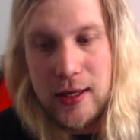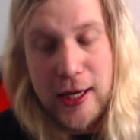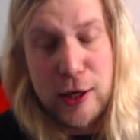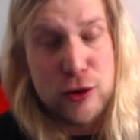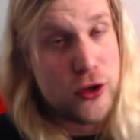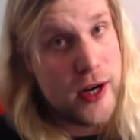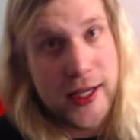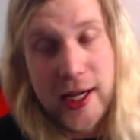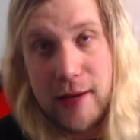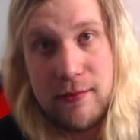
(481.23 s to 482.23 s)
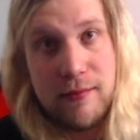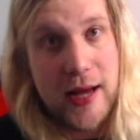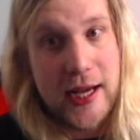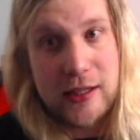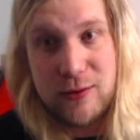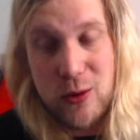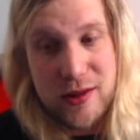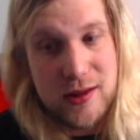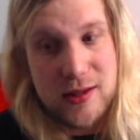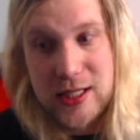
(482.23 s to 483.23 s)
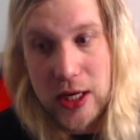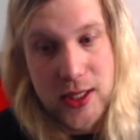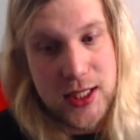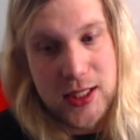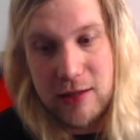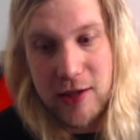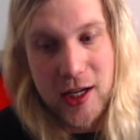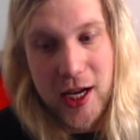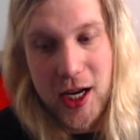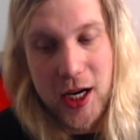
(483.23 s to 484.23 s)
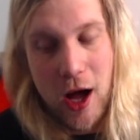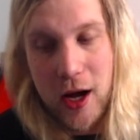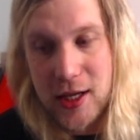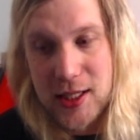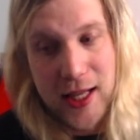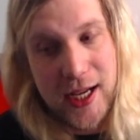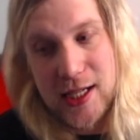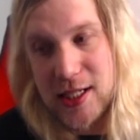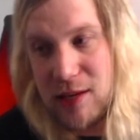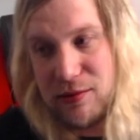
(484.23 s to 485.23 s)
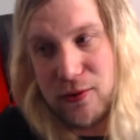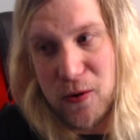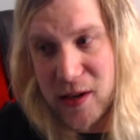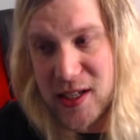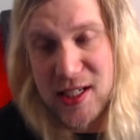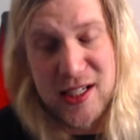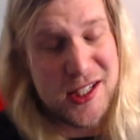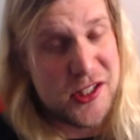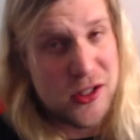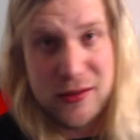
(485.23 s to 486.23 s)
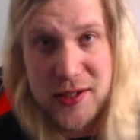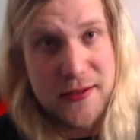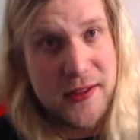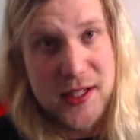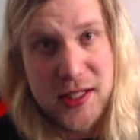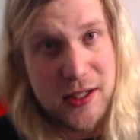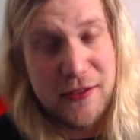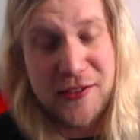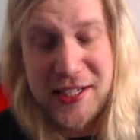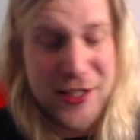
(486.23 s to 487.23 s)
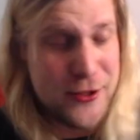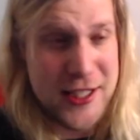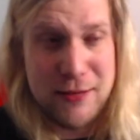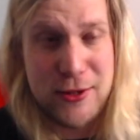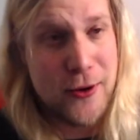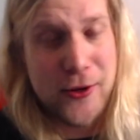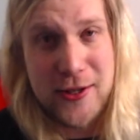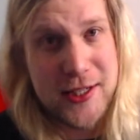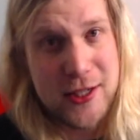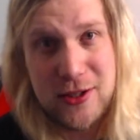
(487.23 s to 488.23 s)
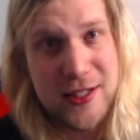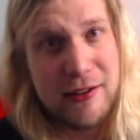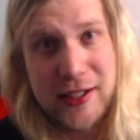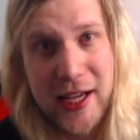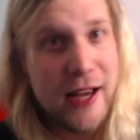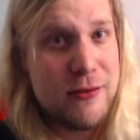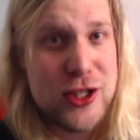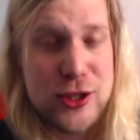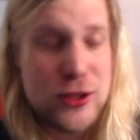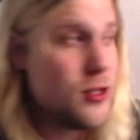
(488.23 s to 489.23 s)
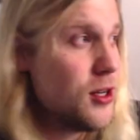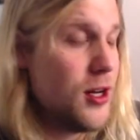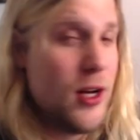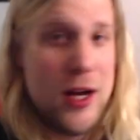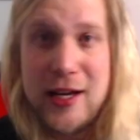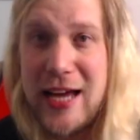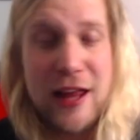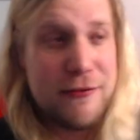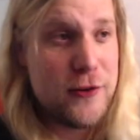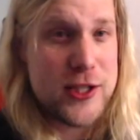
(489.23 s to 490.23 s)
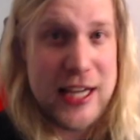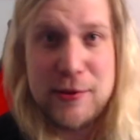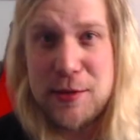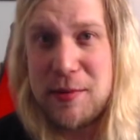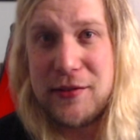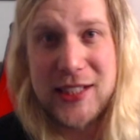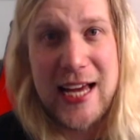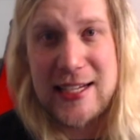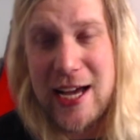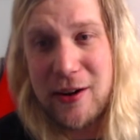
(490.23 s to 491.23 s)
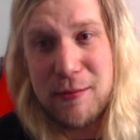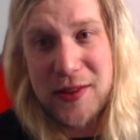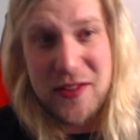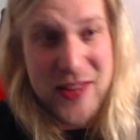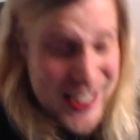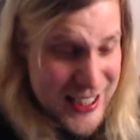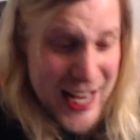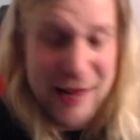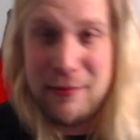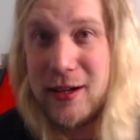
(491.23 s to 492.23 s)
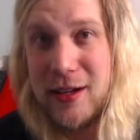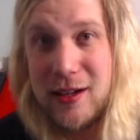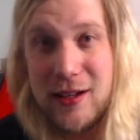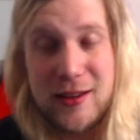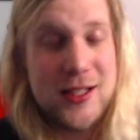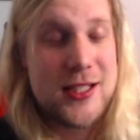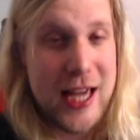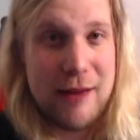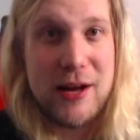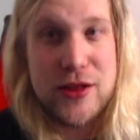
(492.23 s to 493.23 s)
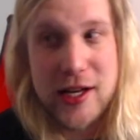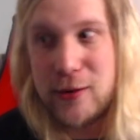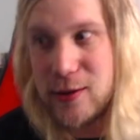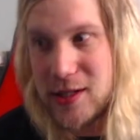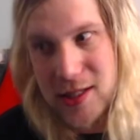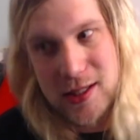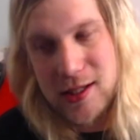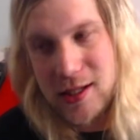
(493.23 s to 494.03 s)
it was a great game, back and forth, and series is even. And honestly, like I said before, it's a disservice if this if these two teams don't go to six or seven games. Just yeah, the first game was a bit of a letdown, but this game, this game I think was